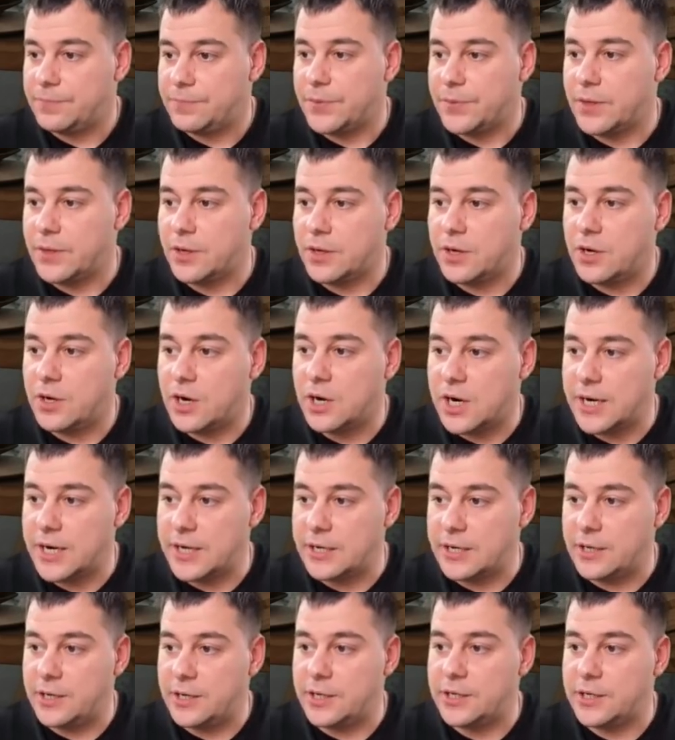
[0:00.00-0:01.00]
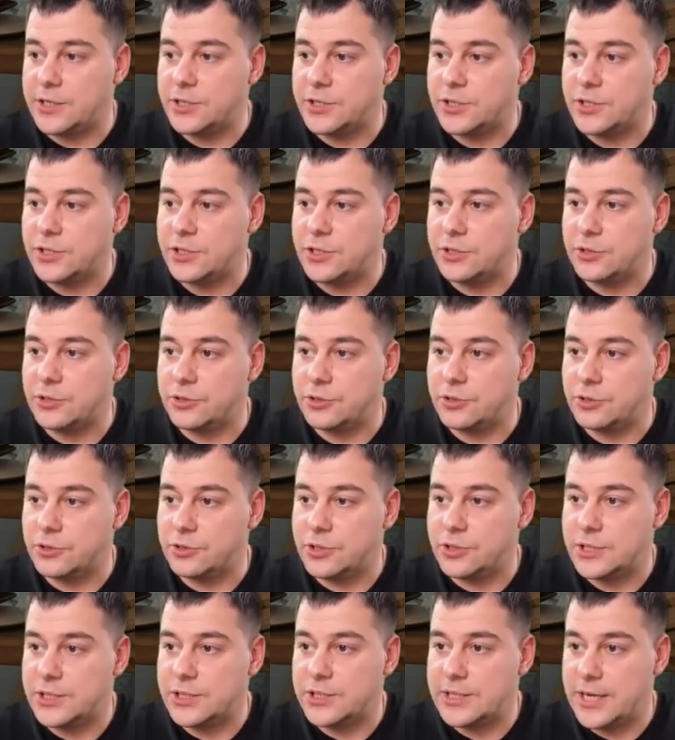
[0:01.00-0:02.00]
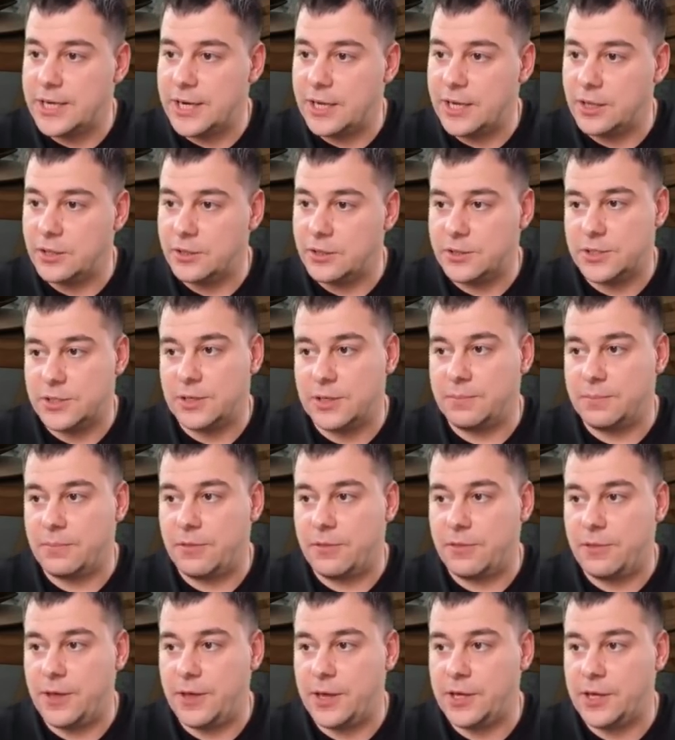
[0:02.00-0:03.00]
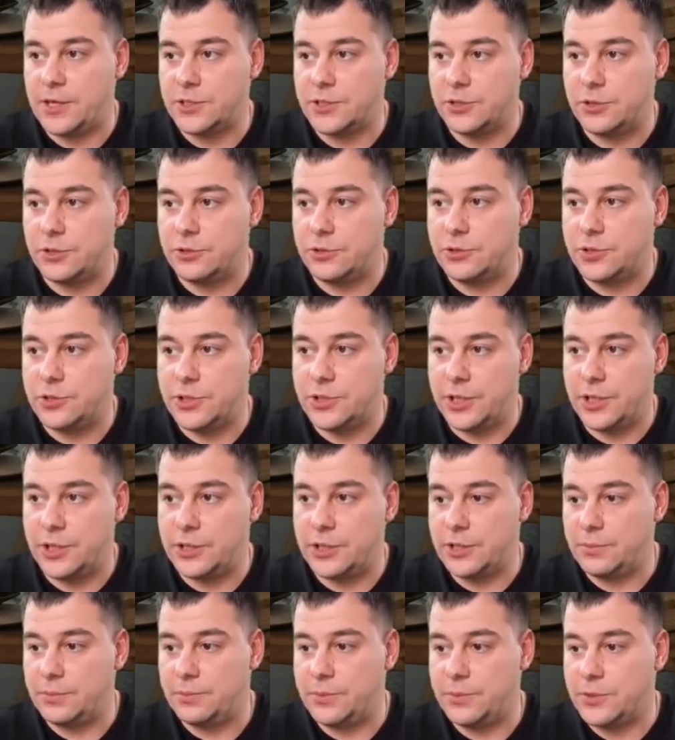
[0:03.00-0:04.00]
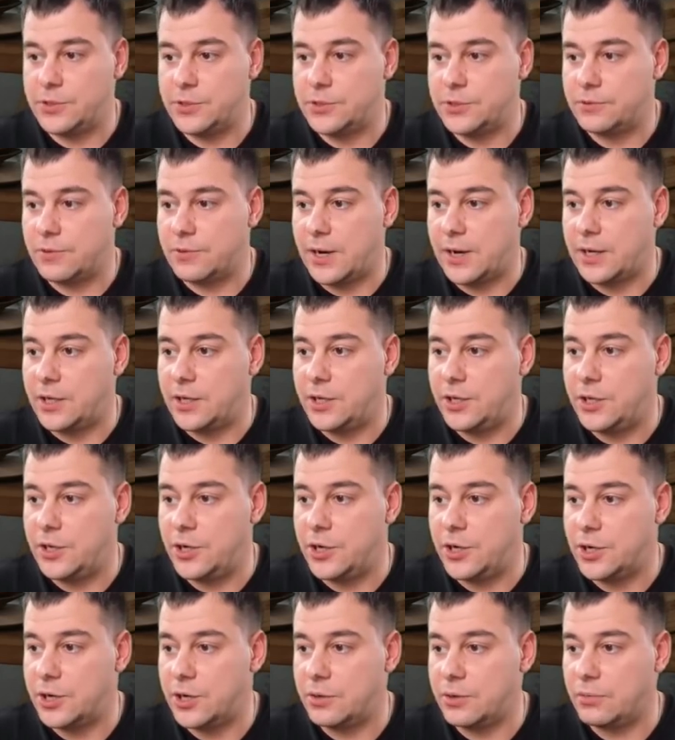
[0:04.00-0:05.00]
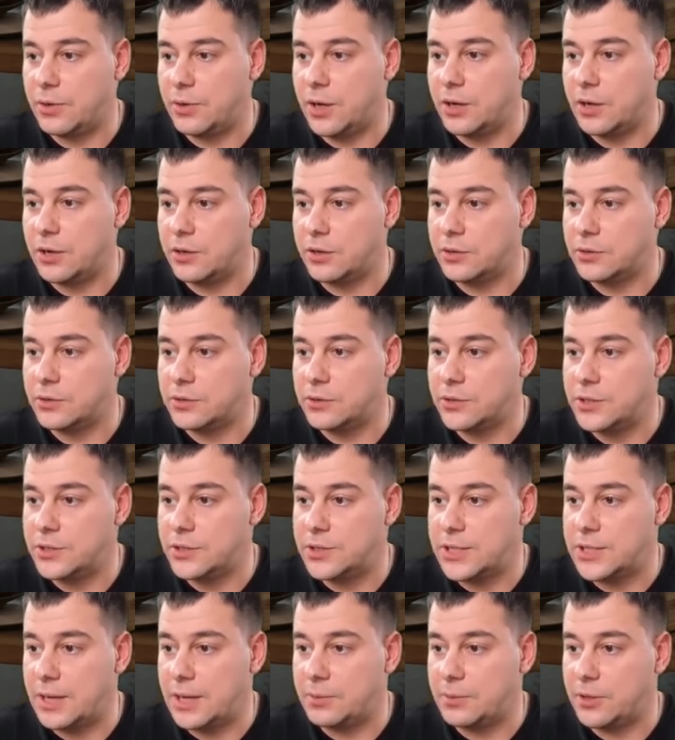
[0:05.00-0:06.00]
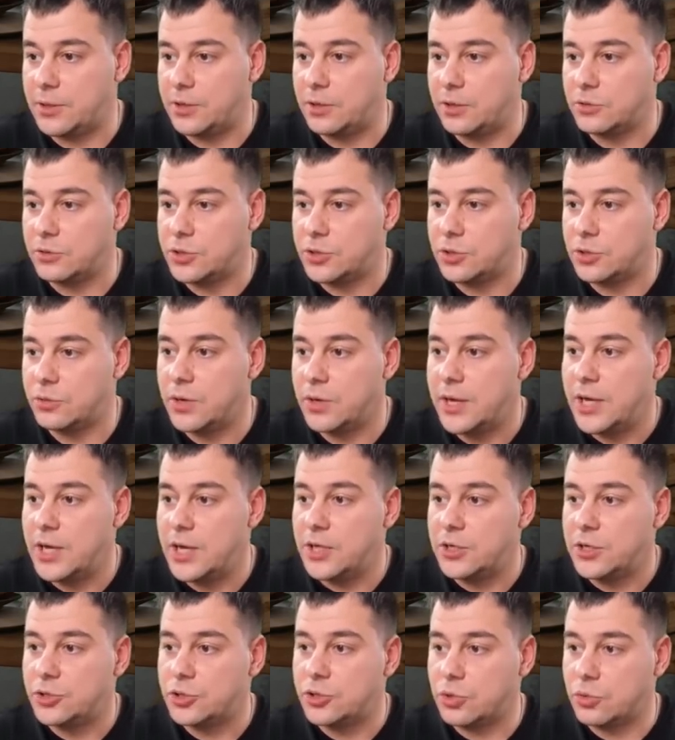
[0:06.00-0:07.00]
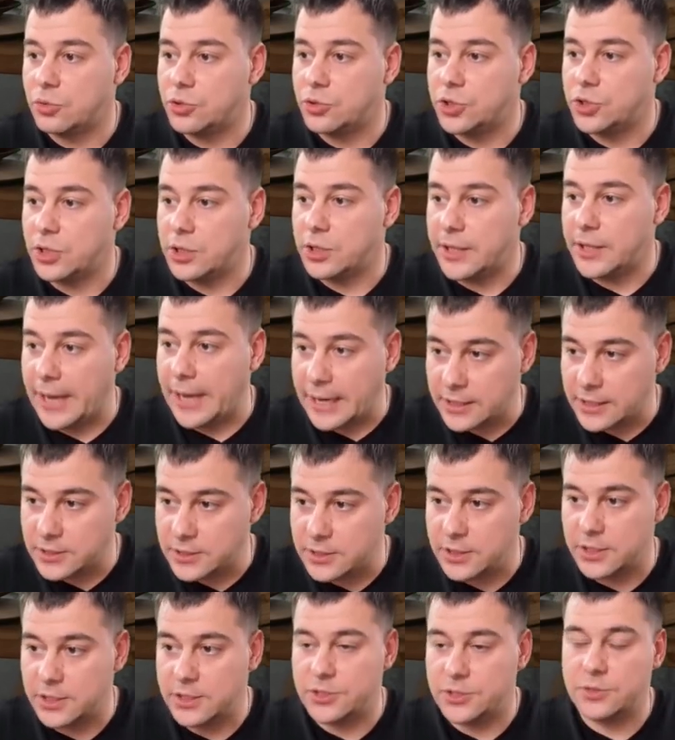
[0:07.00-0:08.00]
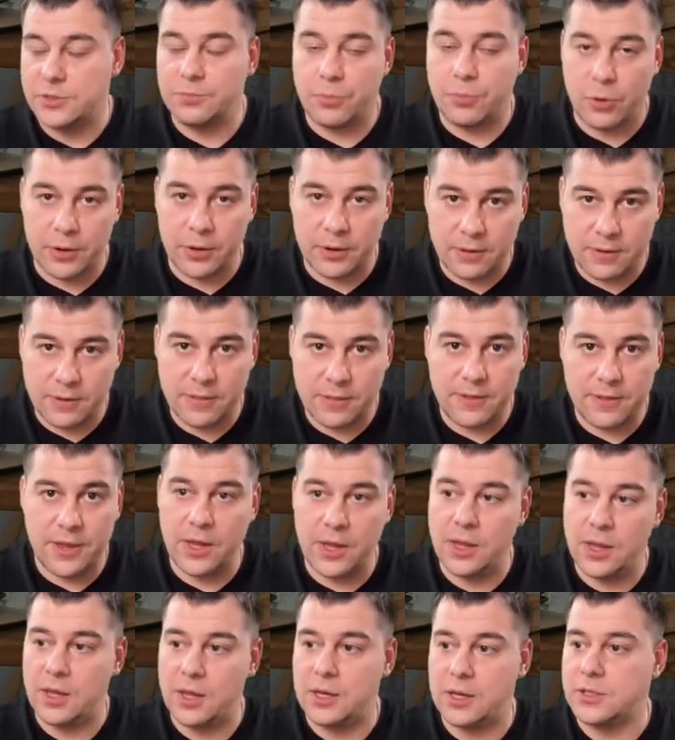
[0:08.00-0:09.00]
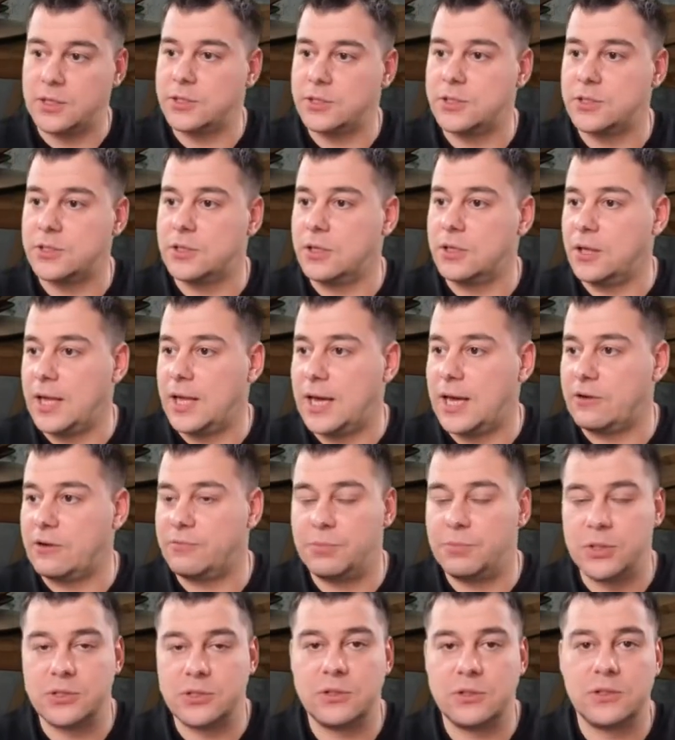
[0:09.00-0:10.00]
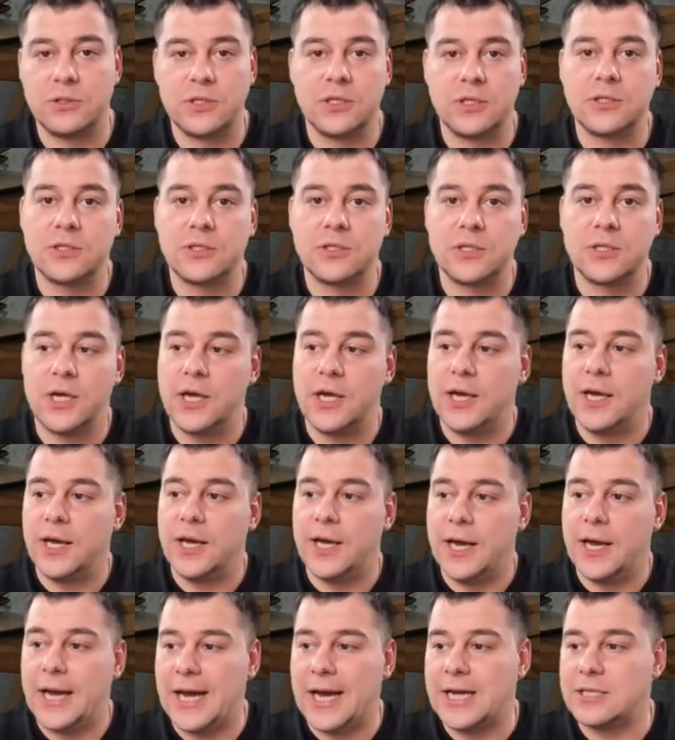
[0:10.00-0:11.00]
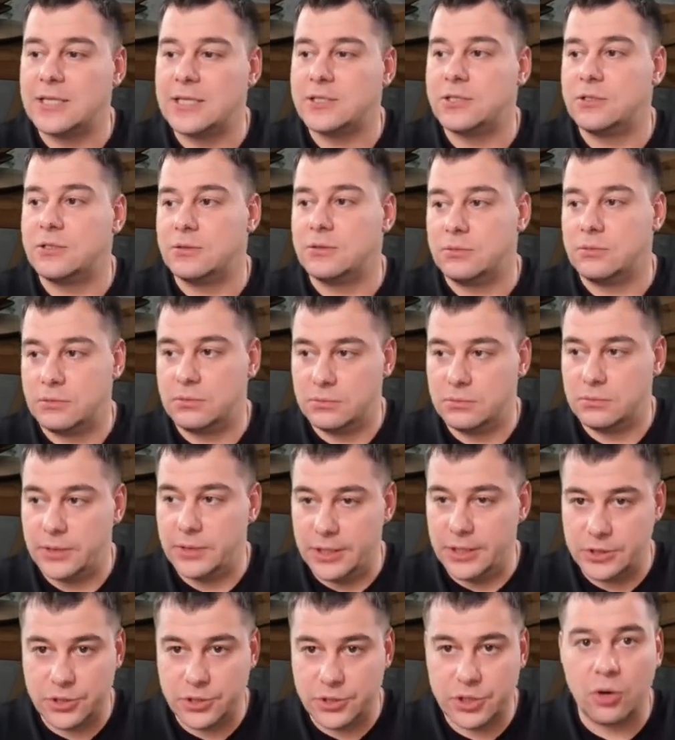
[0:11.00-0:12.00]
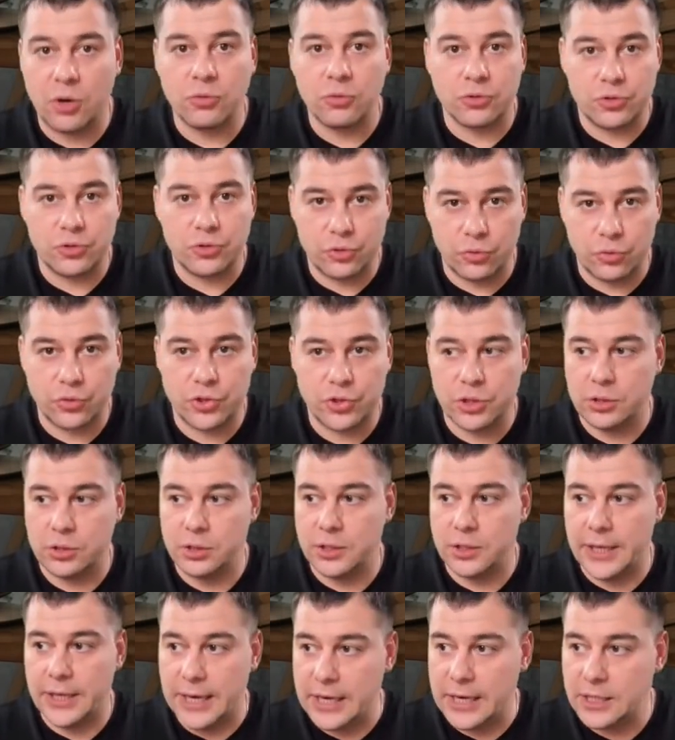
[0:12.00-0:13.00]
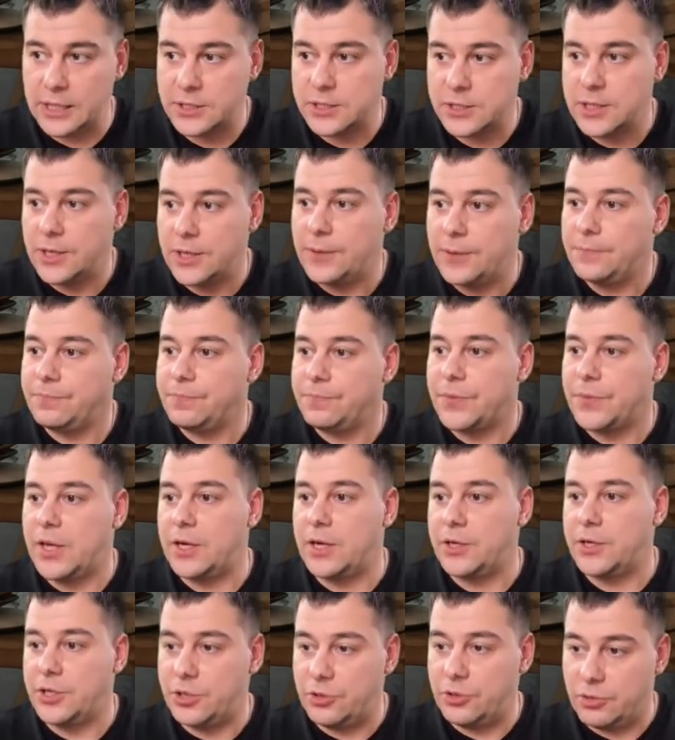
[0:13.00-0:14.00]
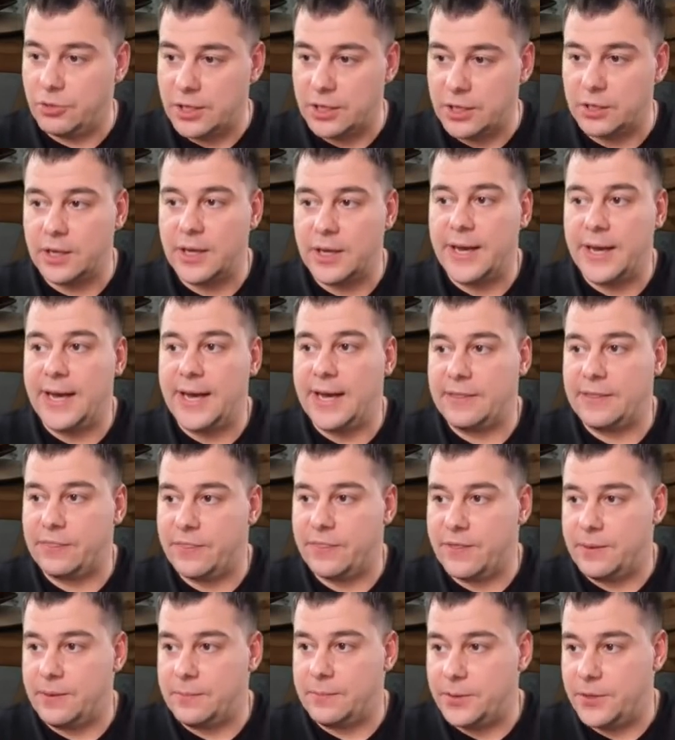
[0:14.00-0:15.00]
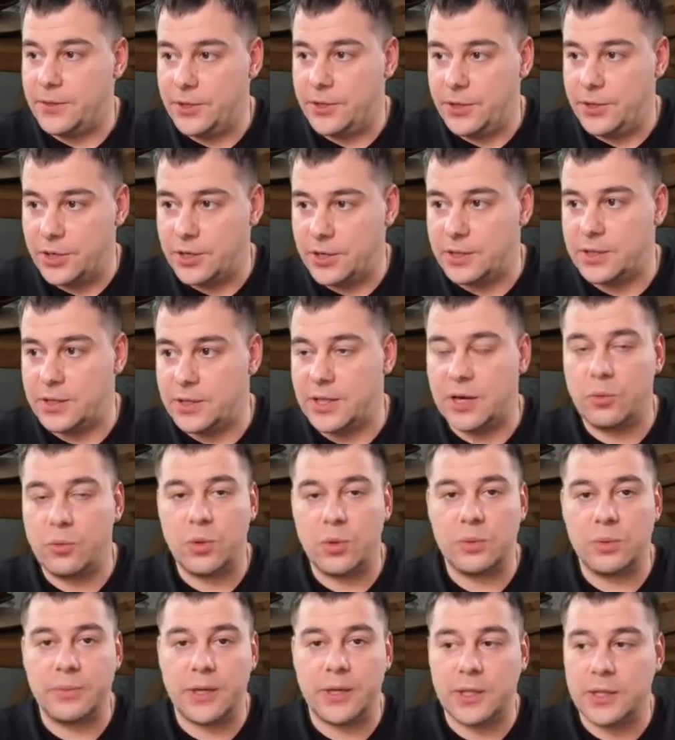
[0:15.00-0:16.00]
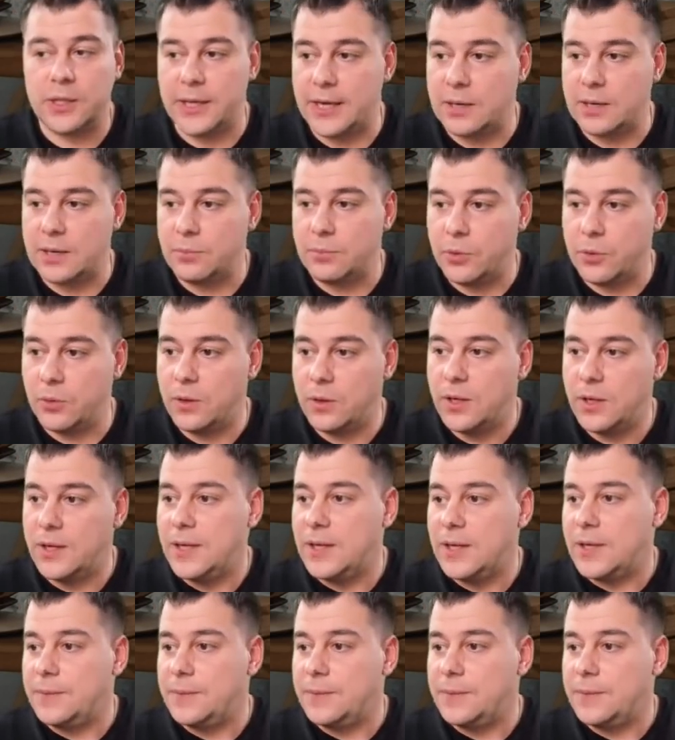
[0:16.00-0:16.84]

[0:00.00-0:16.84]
The cart is to sell some things. You see it appears right here. We're gonna disable it also. Social links is important thing because a lot of businesses has its own social links, and you can add them here and they will be clickable.